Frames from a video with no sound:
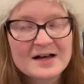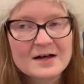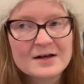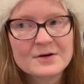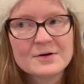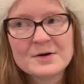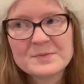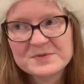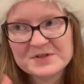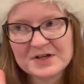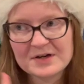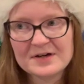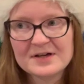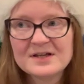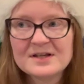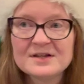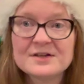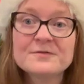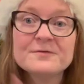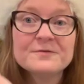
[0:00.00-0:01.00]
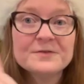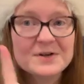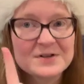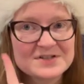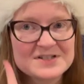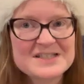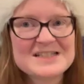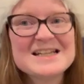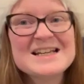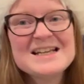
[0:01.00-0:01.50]
Oh, I'm sorry, the
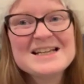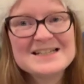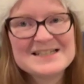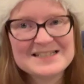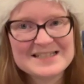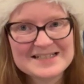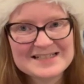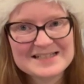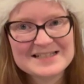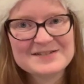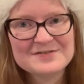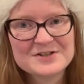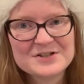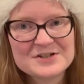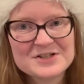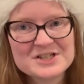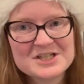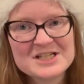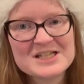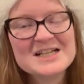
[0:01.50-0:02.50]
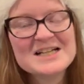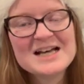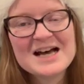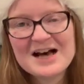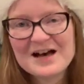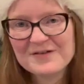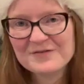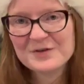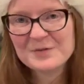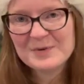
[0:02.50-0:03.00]
first Disney version
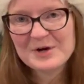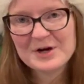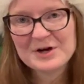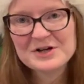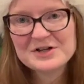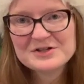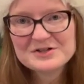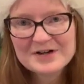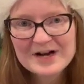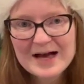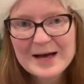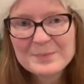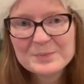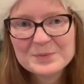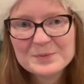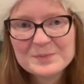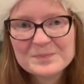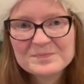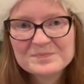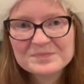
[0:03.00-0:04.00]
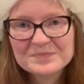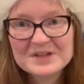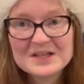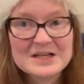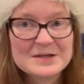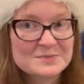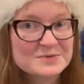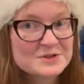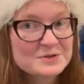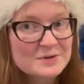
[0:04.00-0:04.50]
of The Parent Trap?
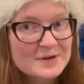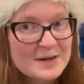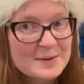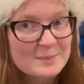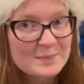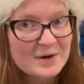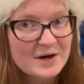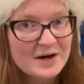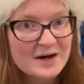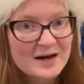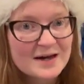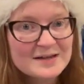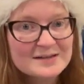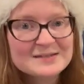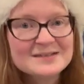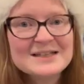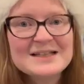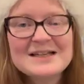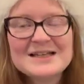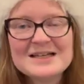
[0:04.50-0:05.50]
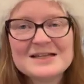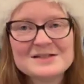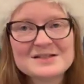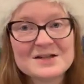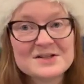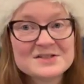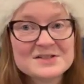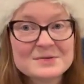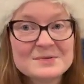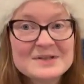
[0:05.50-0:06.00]
He was Grandpa. He's
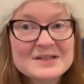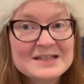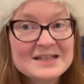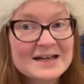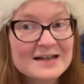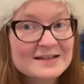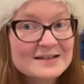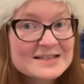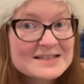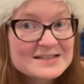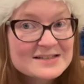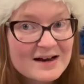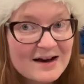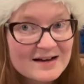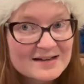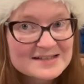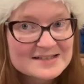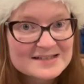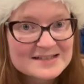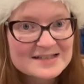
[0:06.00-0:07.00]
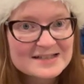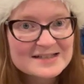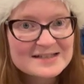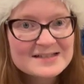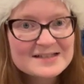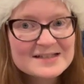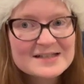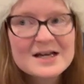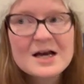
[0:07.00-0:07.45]
also in The Ugly Dachshund.